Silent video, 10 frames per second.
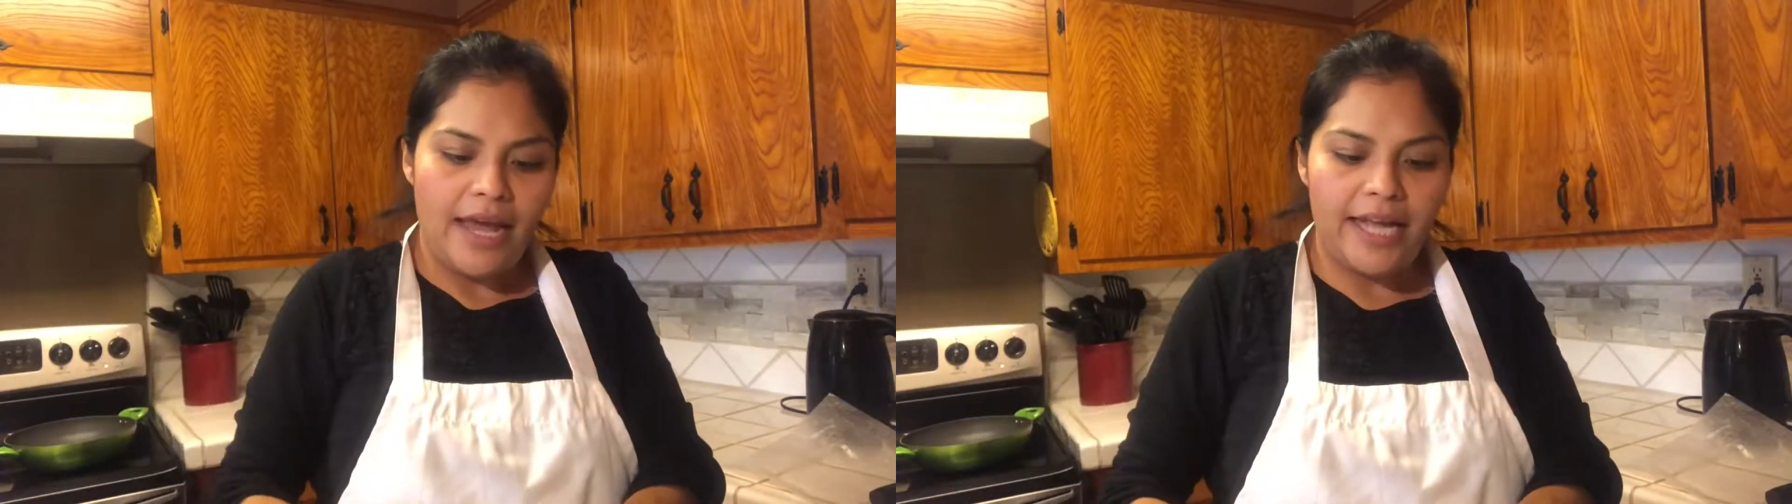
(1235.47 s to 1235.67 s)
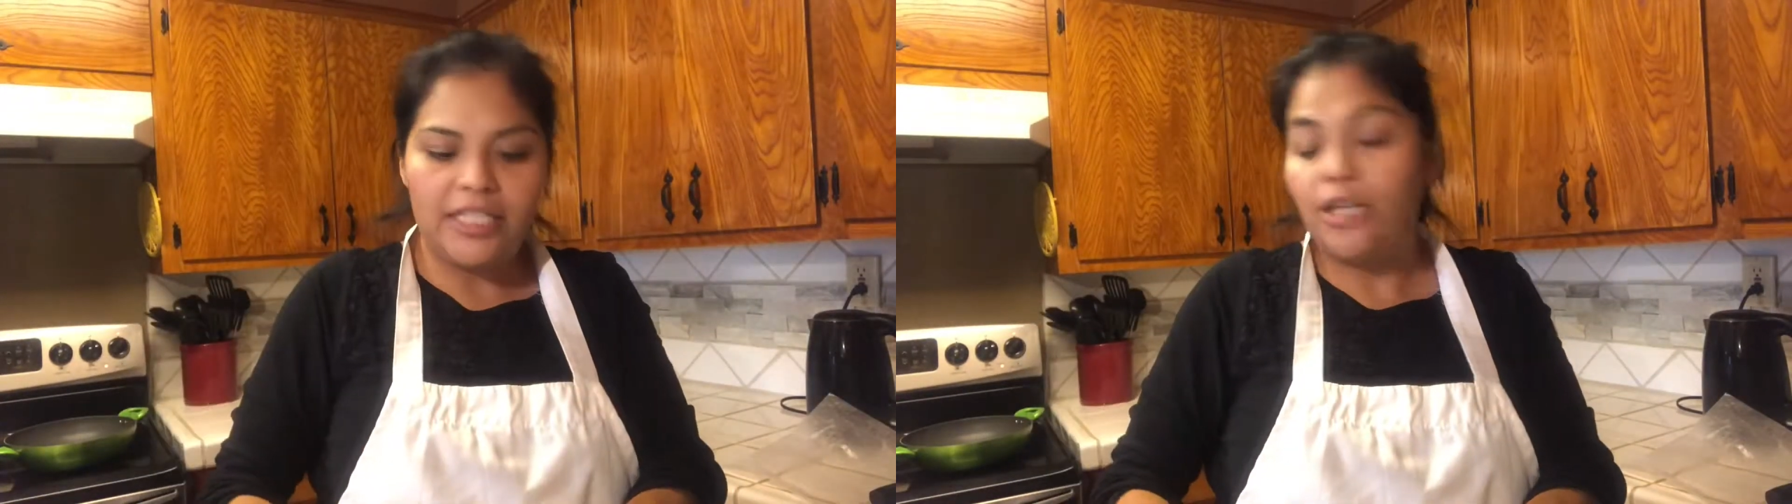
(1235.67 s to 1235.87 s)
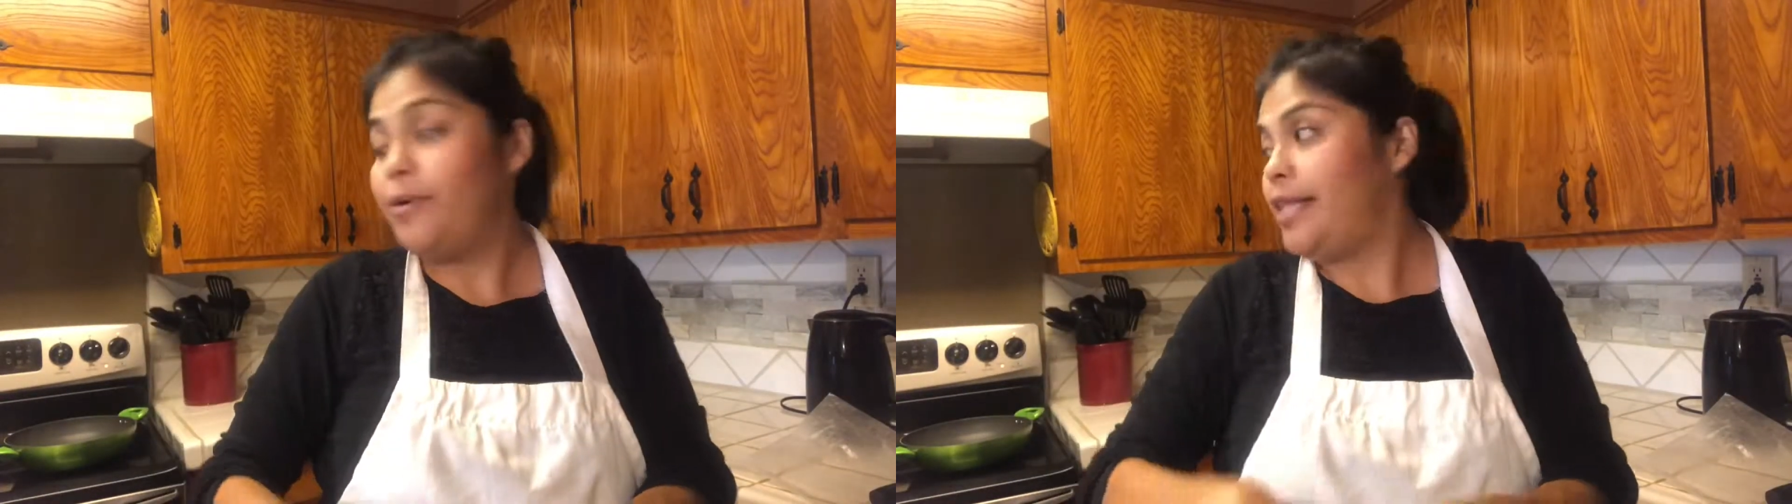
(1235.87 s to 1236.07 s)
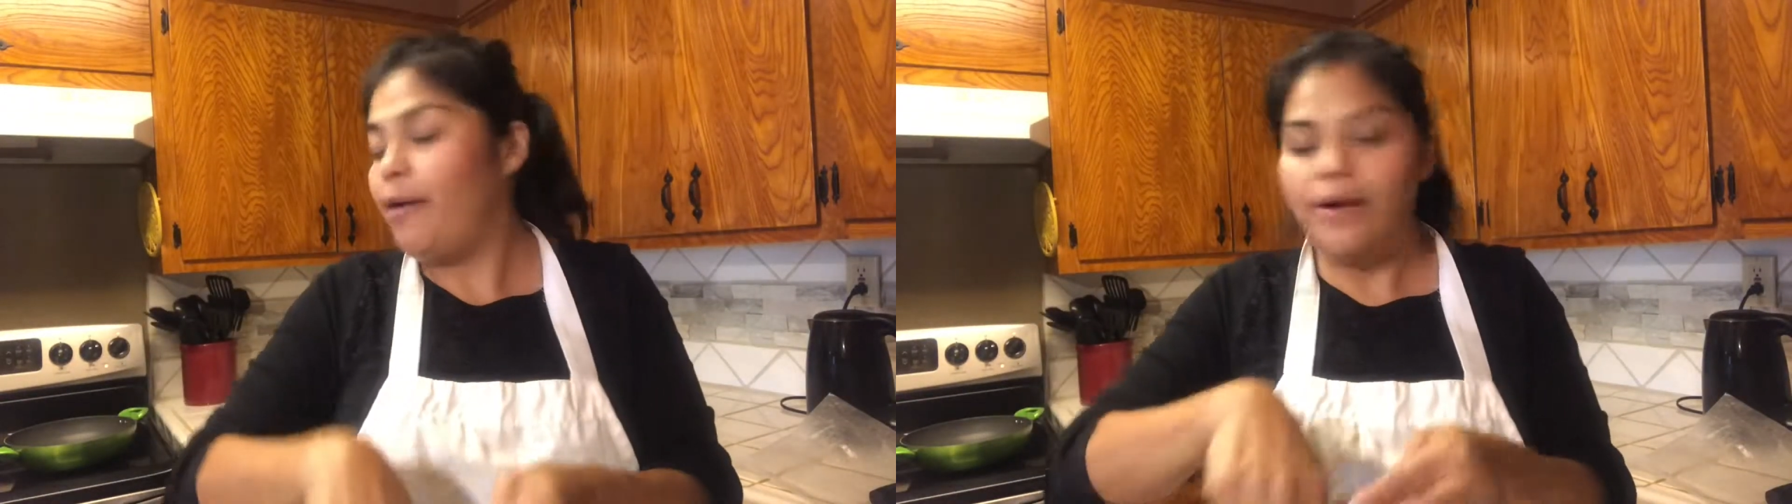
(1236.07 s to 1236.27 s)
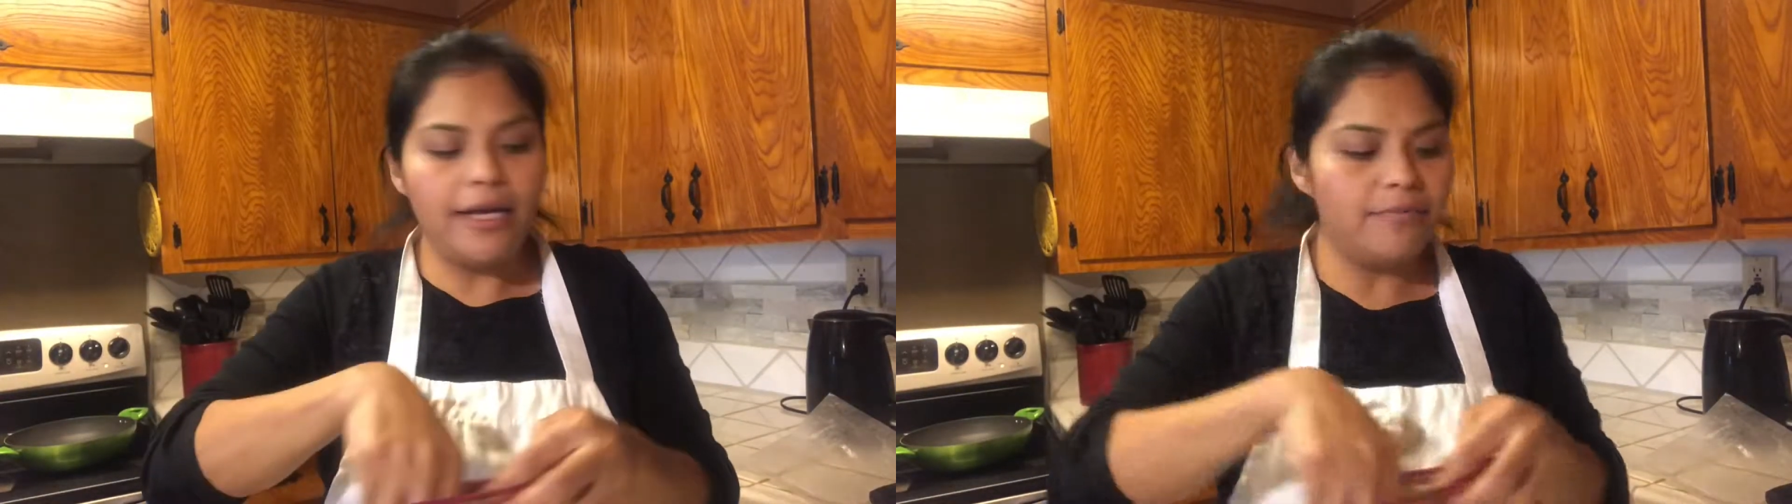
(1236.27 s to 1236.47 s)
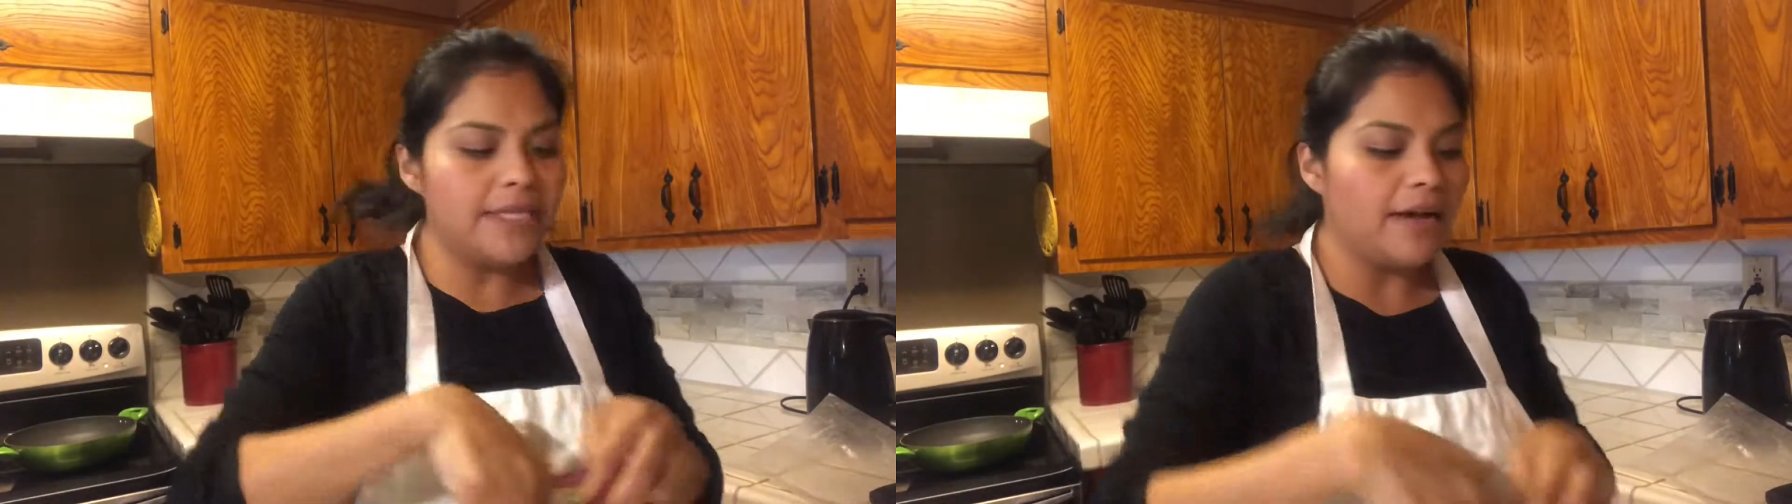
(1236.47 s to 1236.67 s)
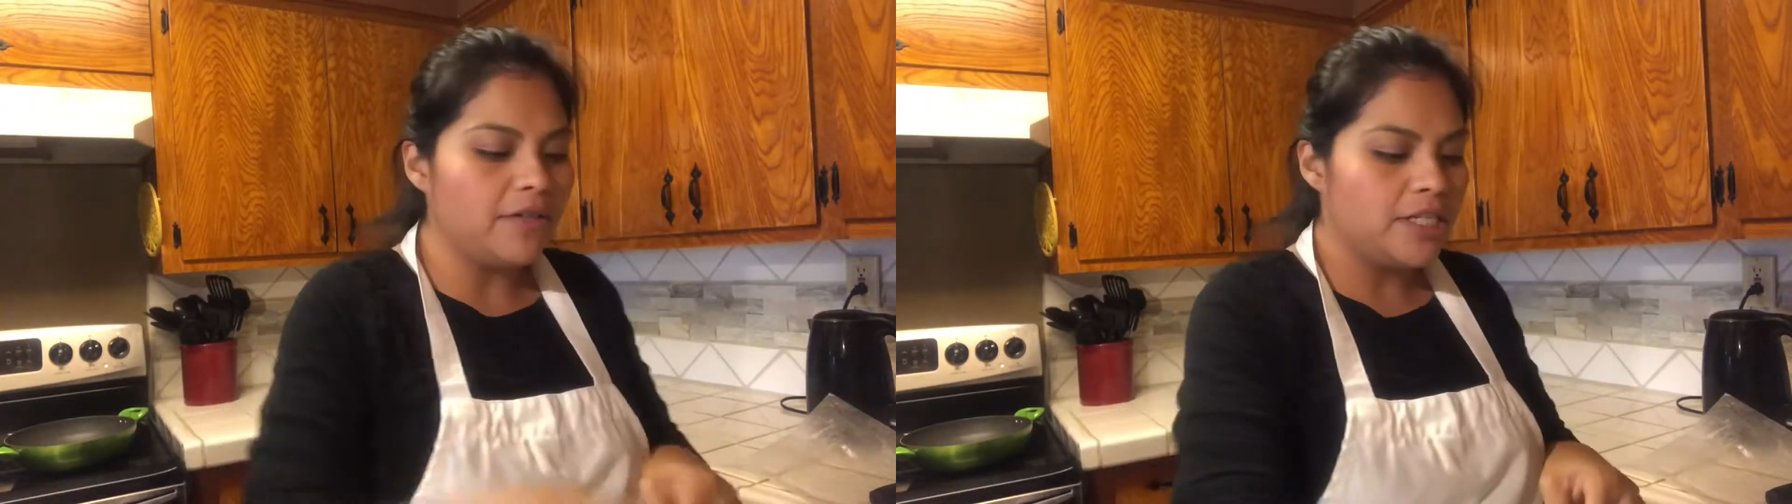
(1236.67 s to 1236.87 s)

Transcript: And so when that one comes out,